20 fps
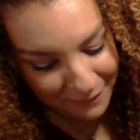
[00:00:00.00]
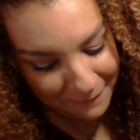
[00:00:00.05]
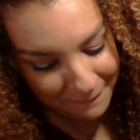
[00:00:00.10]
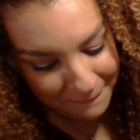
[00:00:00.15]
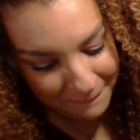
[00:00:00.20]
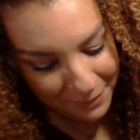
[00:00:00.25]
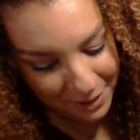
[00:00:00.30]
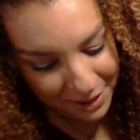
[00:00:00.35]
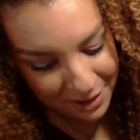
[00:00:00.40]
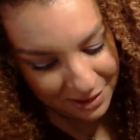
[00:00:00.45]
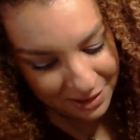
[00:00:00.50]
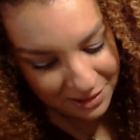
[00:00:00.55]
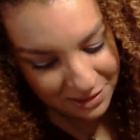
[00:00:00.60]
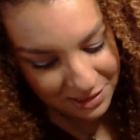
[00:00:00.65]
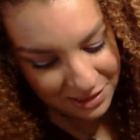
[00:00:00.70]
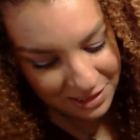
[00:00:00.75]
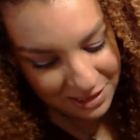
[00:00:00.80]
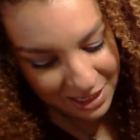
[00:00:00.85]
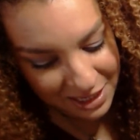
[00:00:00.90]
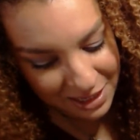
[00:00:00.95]
but
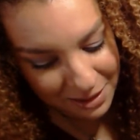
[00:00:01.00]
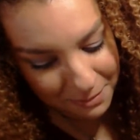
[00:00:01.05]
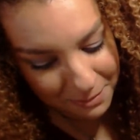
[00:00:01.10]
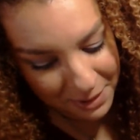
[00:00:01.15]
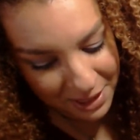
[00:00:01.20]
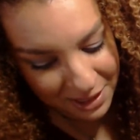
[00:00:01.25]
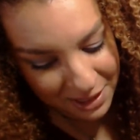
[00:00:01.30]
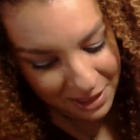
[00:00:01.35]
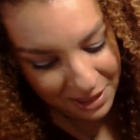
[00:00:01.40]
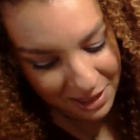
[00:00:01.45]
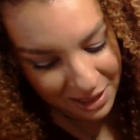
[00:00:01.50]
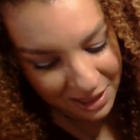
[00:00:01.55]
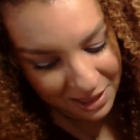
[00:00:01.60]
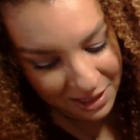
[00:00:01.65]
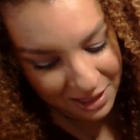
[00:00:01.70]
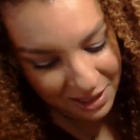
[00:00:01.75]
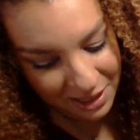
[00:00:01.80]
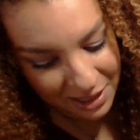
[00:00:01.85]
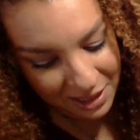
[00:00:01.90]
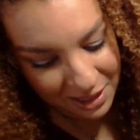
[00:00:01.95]
just kind of make it
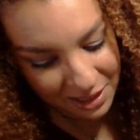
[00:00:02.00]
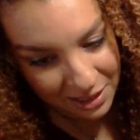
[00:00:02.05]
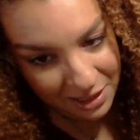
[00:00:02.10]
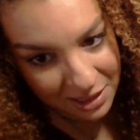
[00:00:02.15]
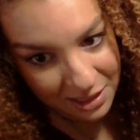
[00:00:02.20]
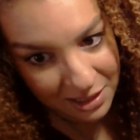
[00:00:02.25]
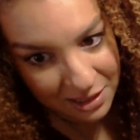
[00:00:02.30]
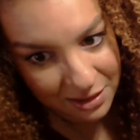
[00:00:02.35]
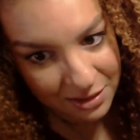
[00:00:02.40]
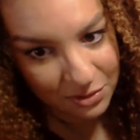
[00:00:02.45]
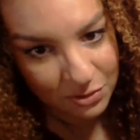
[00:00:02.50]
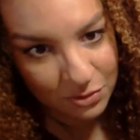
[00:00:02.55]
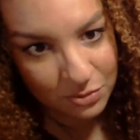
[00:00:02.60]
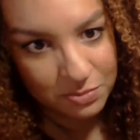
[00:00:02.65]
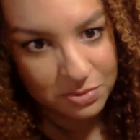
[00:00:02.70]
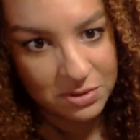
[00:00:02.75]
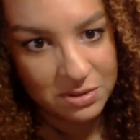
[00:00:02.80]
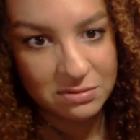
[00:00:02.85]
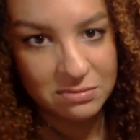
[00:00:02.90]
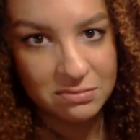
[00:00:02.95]
like ink.
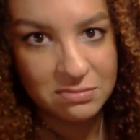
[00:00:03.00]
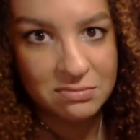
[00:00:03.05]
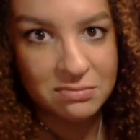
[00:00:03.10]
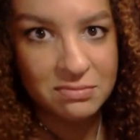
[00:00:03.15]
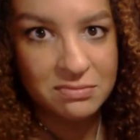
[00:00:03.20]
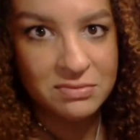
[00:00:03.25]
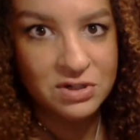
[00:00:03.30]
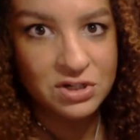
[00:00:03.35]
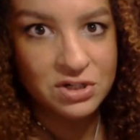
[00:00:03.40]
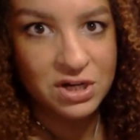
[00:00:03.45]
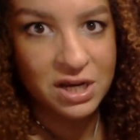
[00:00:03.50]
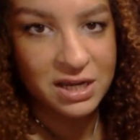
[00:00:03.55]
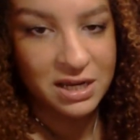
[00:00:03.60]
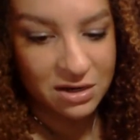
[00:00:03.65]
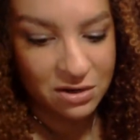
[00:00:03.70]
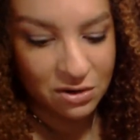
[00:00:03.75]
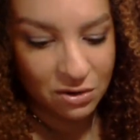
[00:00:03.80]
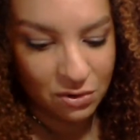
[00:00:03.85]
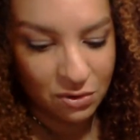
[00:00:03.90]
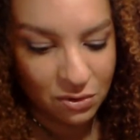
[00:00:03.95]
Oops,
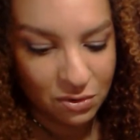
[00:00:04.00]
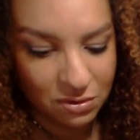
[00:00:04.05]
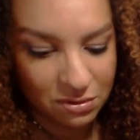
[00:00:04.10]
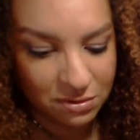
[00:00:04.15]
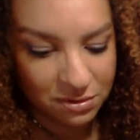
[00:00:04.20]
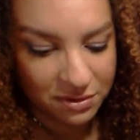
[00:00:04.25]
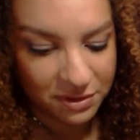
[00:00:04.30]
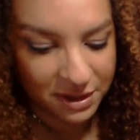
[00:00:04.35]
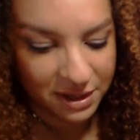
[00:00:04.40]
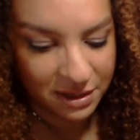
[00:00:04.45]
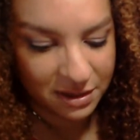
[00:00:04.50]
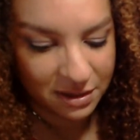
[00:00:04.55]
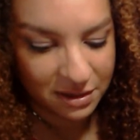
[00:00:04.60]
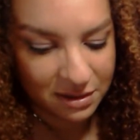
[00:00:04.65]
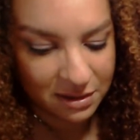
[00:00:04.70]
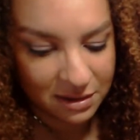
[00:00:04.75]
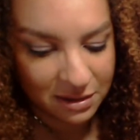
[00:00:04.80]
shaking the whole thing.